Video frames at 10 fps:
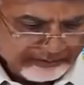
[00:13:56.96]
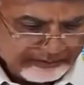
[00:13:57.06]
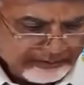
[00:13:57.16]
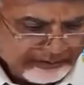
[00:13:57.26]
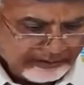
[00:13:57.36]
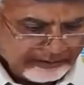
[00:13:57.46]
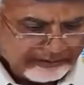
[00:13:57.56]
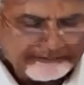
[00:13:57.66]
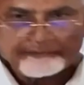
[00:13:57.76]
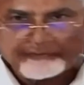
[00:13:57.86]
Here,
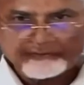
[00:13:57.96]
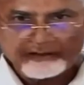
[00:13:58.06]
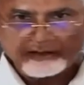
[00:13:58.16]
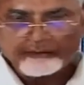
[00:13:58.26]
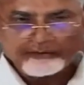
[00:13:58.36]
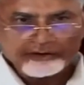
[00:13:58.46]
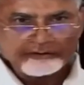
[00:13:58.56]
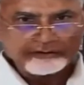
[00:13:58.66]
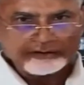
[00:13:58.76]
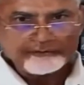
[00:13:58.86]
I
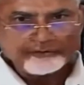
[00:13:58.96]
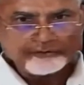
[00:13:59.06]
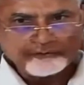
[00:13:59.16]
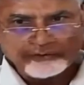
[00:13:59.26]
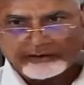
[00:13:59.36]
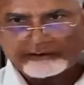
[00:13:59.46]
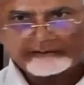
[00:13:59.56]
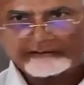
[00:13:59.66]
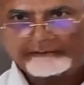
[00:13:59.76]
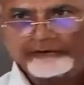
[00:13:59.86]
wanted to give you one
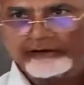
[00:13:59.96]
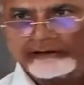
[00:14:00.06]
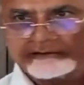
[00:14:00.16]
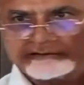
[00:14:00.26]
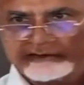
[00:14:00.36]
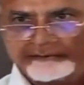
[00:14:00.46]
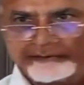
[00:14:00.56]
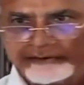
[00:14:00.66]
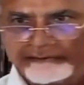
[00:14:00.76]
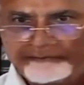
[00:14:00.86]
simple example.